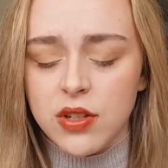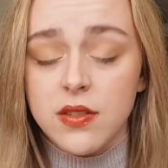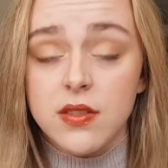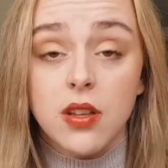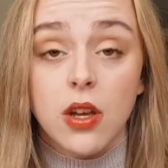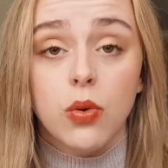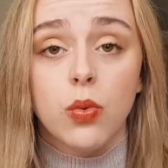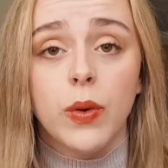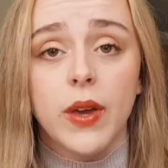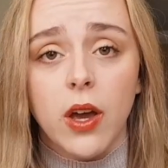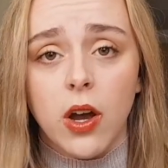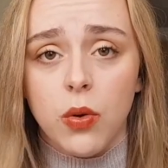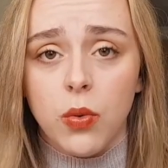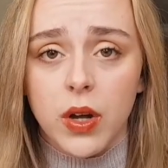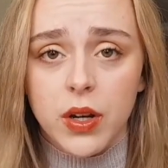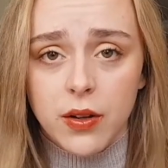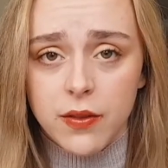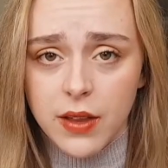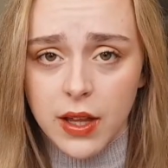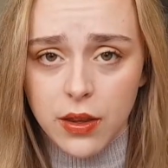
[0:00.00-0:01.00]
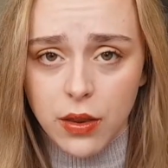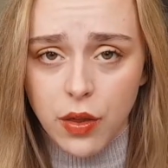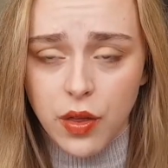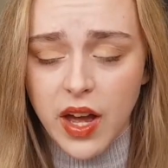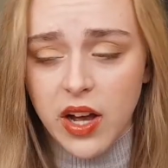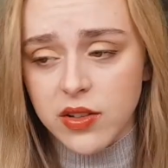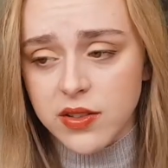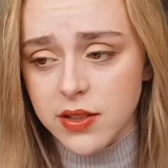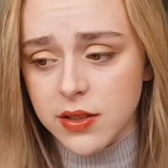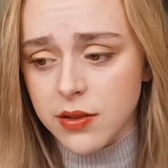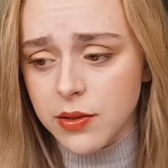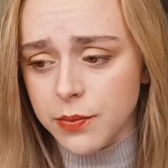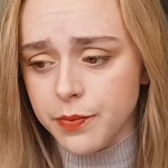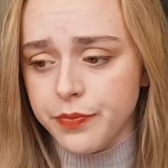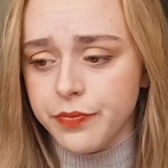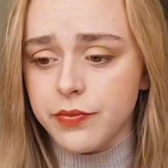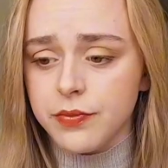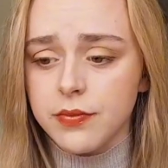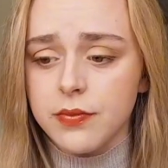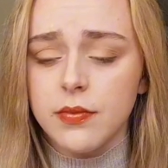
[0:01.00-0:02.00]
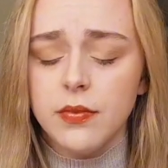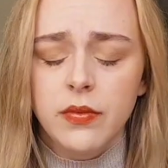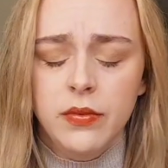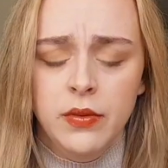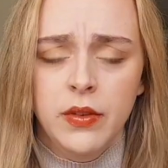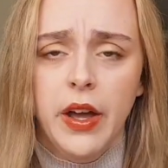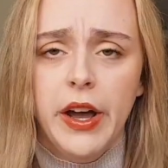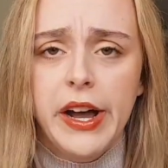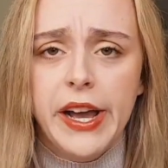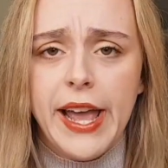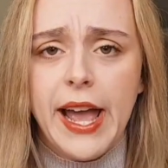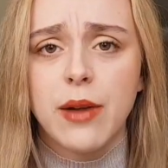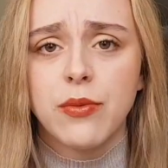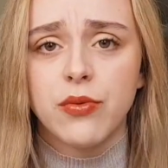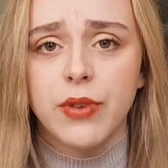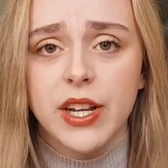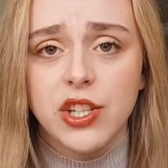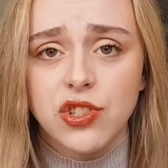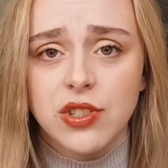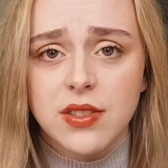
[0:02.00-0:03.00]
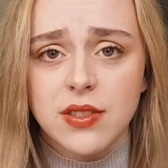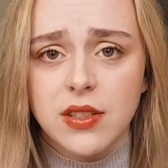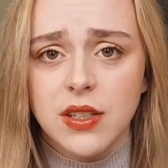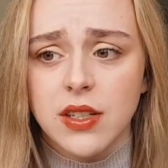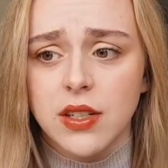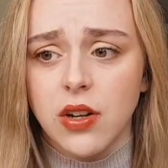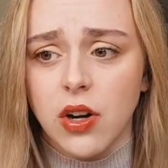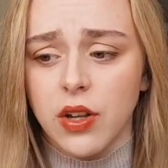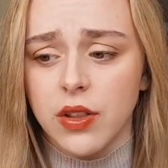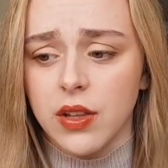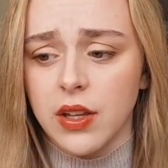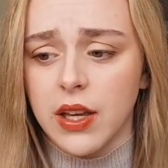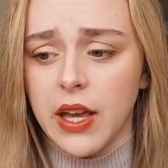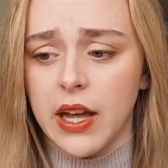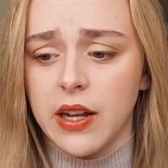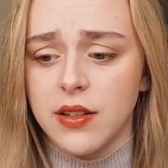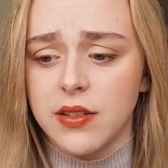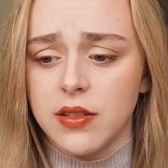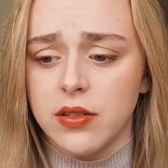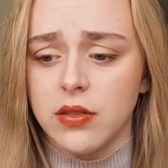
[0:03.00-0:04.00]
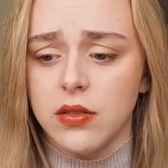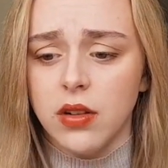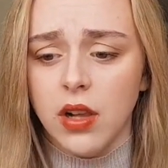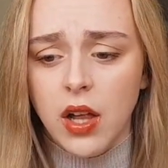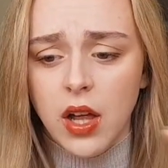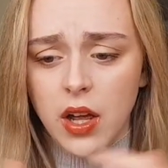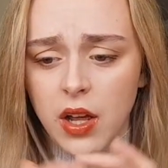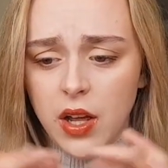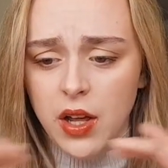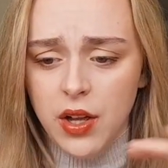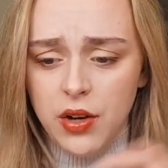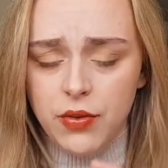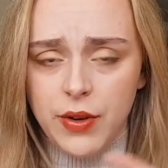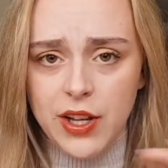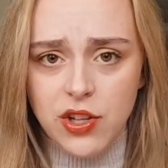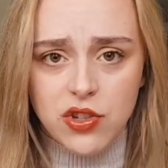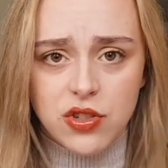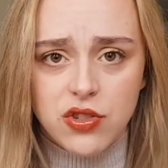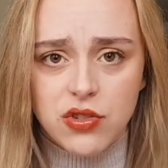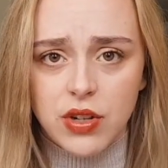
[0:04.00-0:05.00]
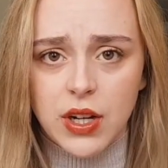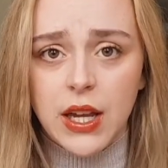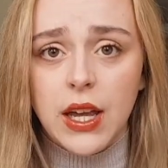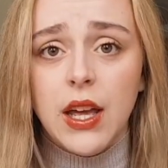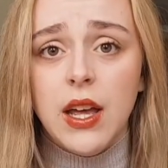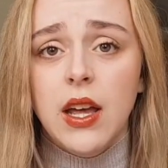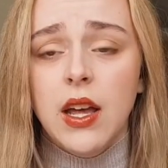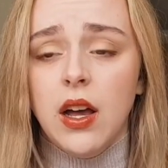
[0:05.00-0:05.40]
So we are one of that 1,000. I am registered on the CADASIL registry.